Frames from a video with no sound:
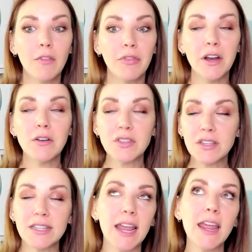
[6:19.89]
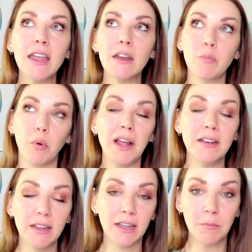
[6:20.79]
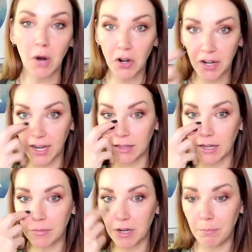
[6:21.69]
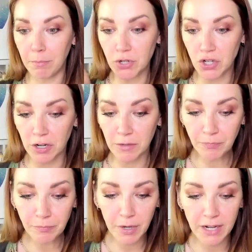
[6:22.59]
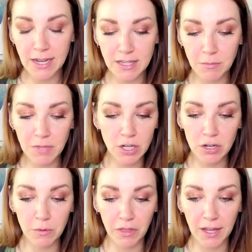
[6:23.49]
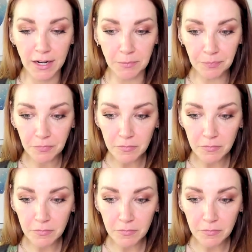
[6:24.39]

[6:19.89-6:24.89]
There's a saying in branding and marketing that I'm going to butcher, but it has something to do with like,